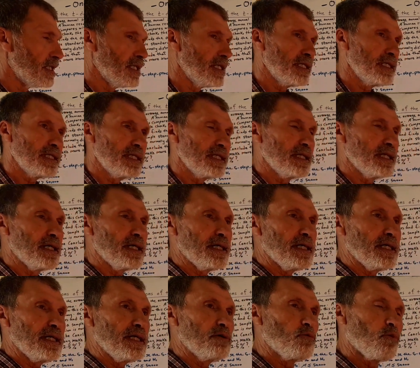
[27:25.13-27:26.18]

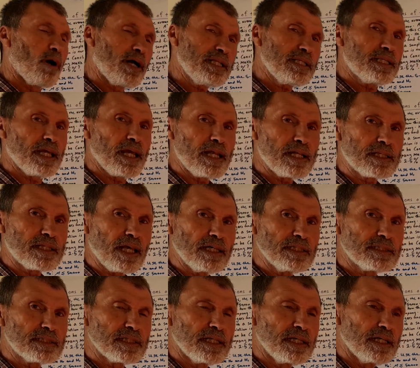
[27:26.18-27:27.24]
a one-tail
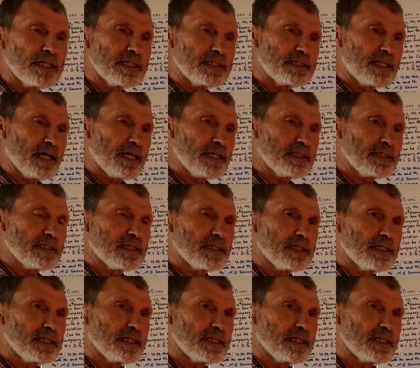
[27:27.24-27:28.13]
test, then